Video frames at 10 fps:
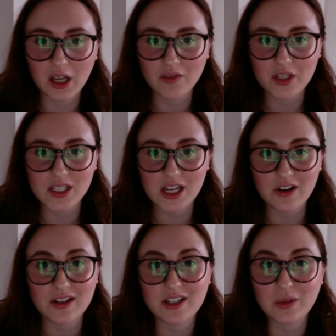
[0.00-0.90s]
of this year
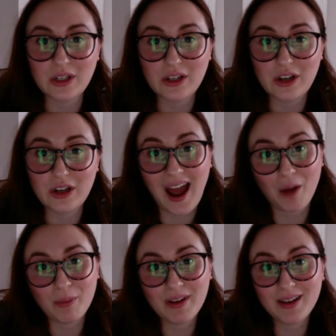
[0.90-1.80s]
until we know what's
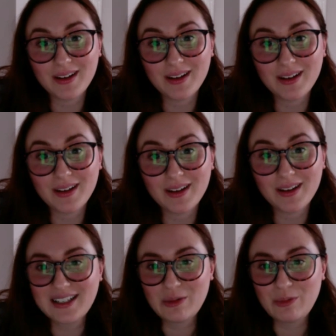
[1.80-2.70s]
going to happen.
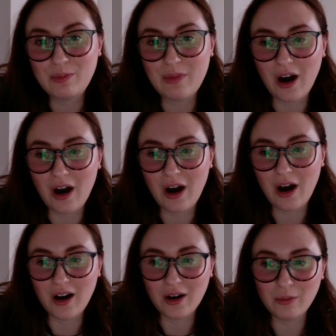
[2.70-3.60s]

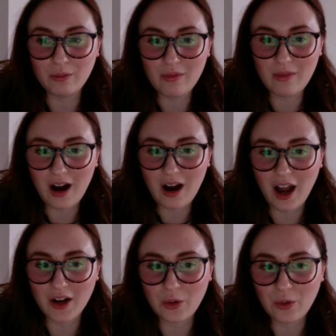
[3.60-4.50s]

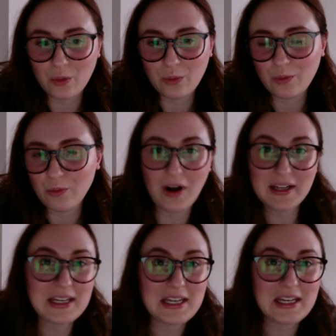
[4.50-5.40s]
I don't want
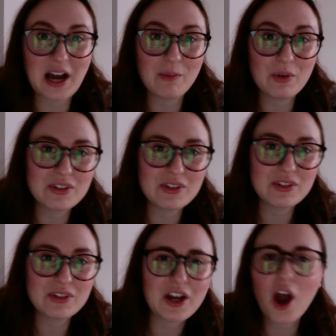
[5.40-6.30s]
to keep telling
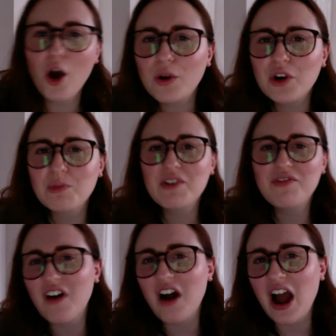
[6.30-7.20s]
couples like, oh, it'll be
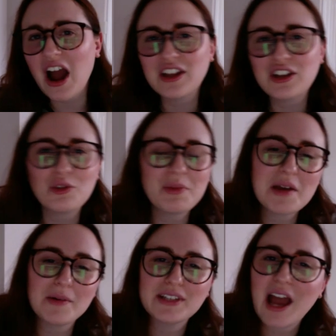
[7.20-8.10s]
fine, you'll be
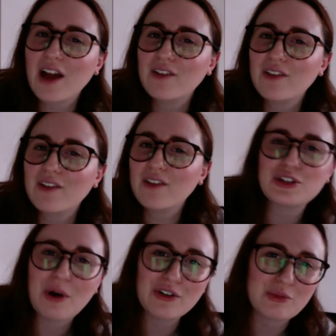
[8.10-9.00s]
able to have your
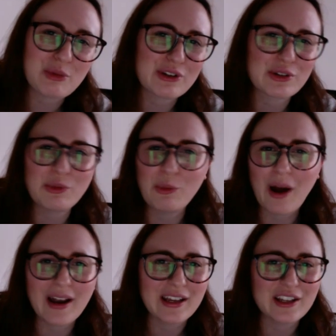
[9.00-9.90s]
200-person
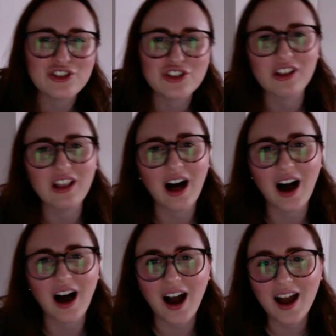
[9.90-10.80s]
wedding in
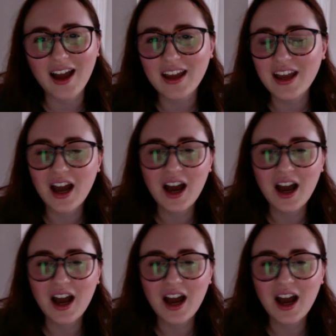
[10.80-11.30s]
July.